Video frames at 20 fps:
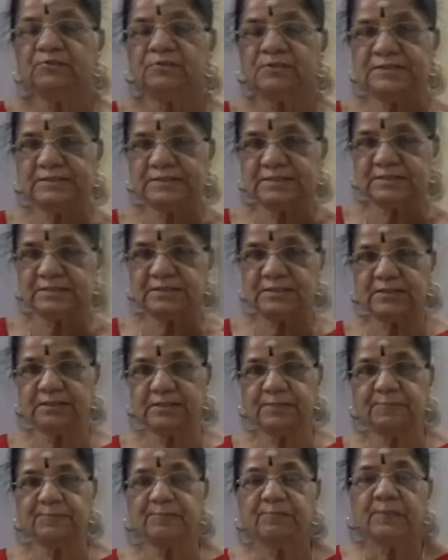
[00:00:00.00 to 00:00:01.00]
We
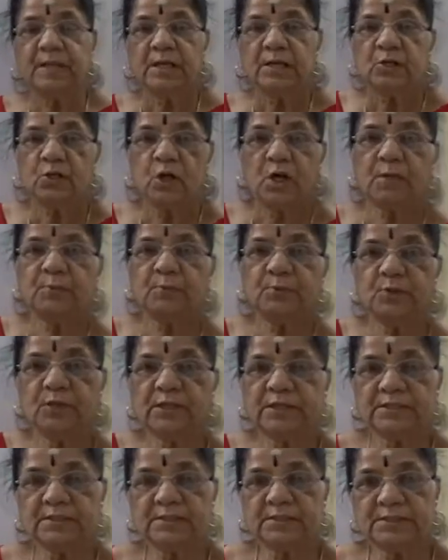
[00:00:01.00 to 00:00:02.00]
say
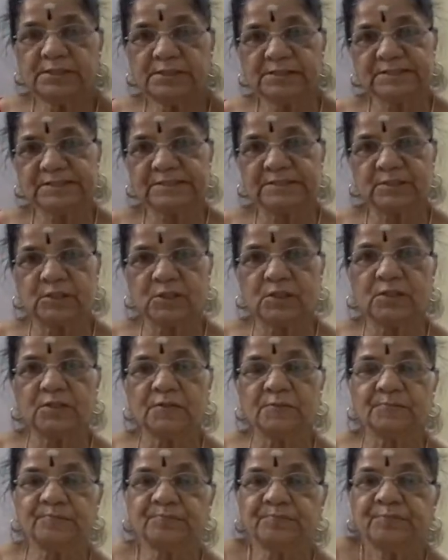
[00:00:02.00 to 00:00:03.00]
carbohydrates
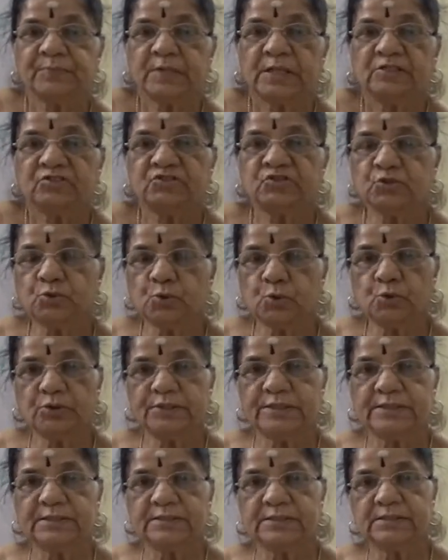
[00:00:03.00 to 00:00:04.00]
are stored
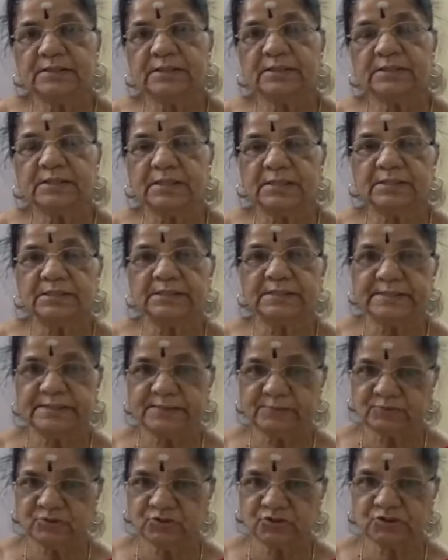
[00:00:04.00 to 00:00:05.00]
in the
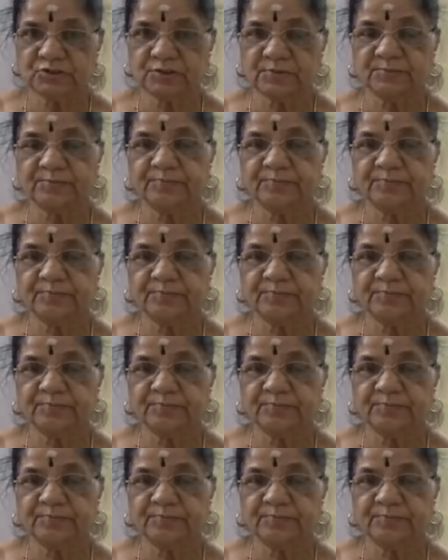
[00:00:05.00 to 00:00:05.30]
leaves.